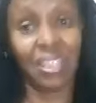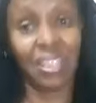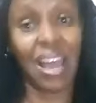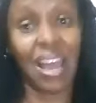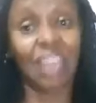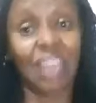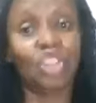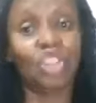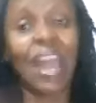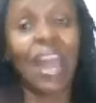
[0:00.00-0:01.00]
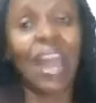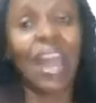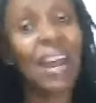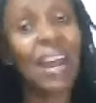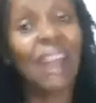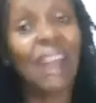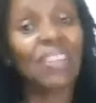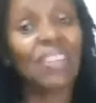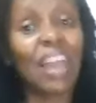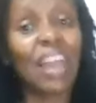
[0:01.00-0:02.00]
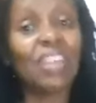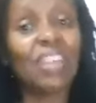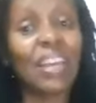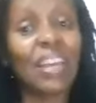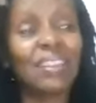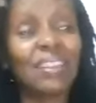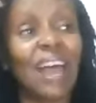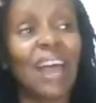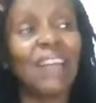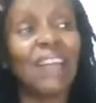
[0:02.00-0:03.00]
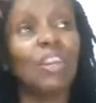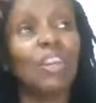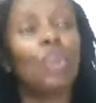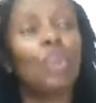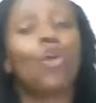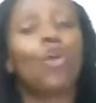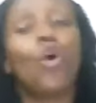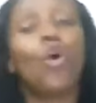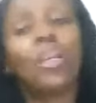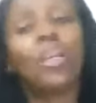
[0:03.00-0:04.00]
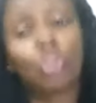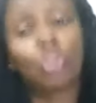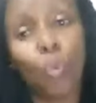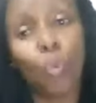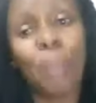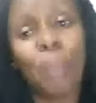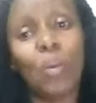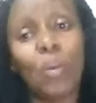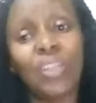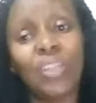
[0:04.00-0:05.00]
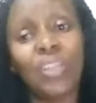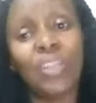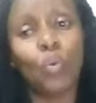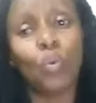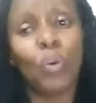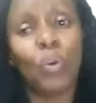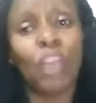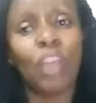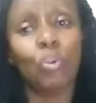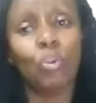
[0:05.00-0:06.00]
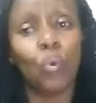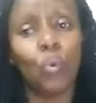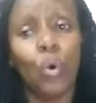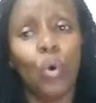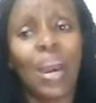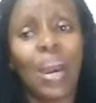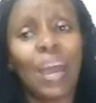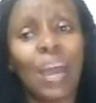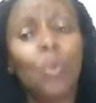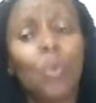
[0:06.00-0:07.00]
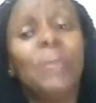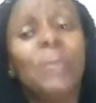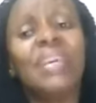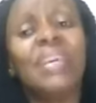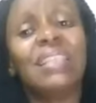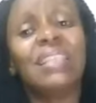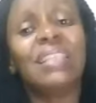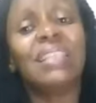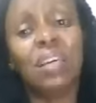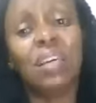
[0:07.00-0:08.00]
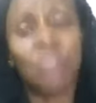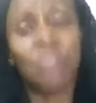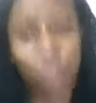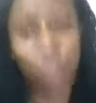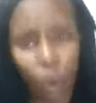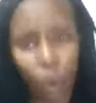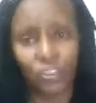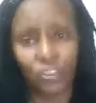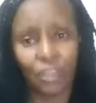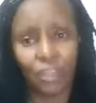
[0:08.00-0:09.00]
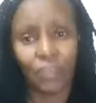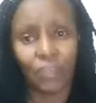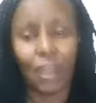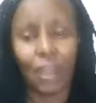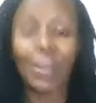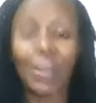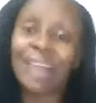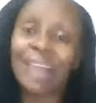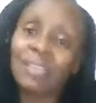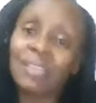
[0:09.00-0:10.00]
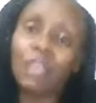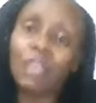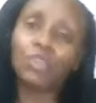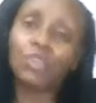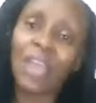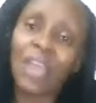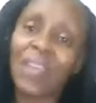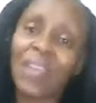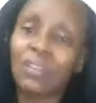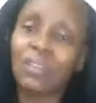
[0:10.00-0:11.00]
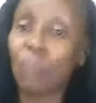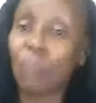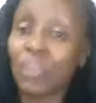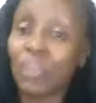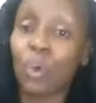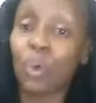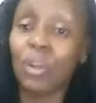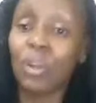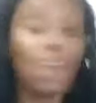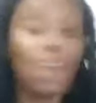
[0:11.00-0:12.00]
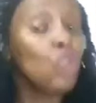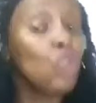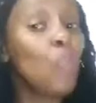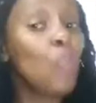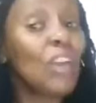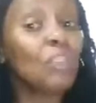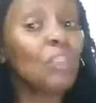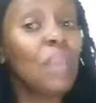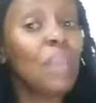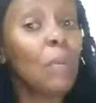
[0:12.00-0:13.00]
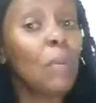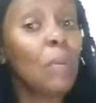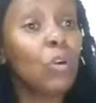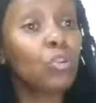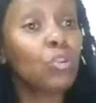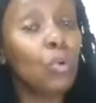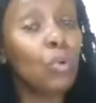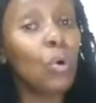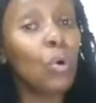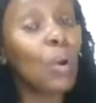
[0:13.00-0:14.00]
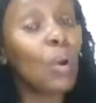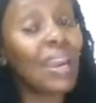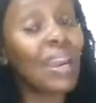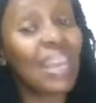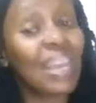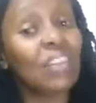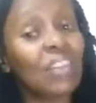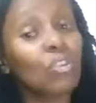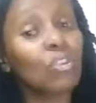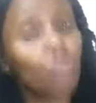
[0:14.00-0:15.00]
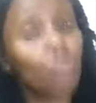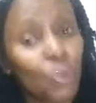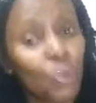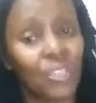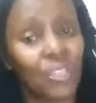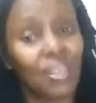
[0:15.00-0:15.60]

Yeah. Share the challenges that you're going through. Maybe whatever you could be going through could be easily resolved But until you share that information, you may not be able to get through it.